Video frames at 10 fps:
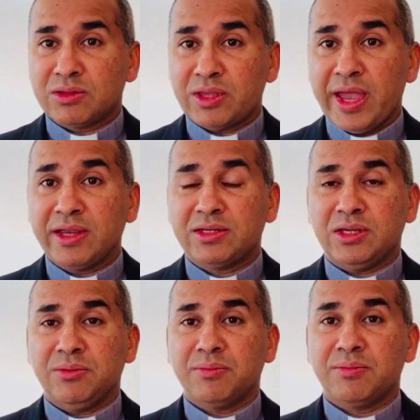
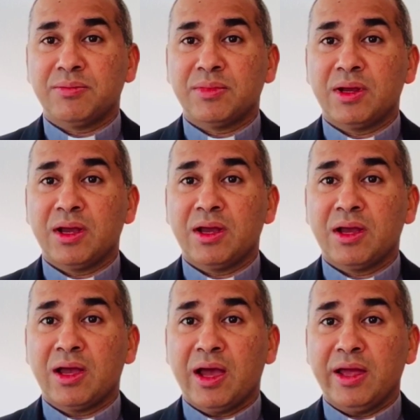thanked him.
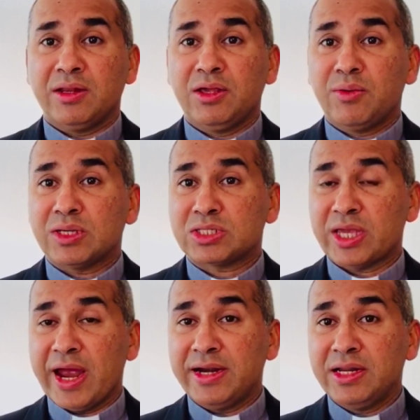And he was
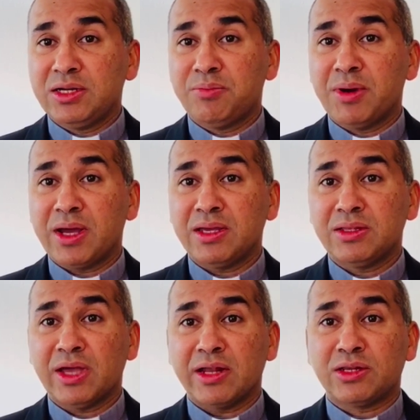saddened by
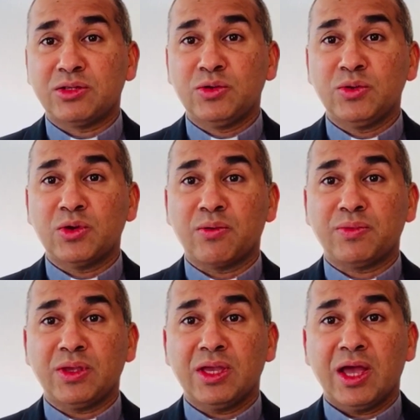the attitude of
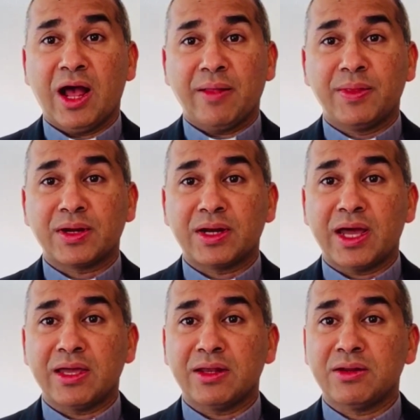the other
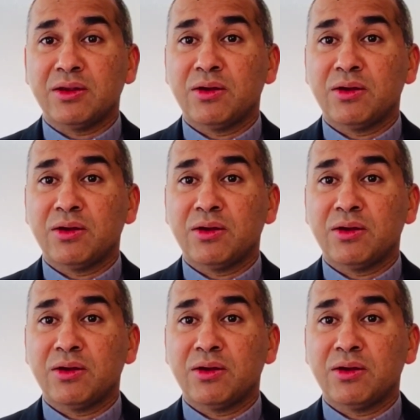9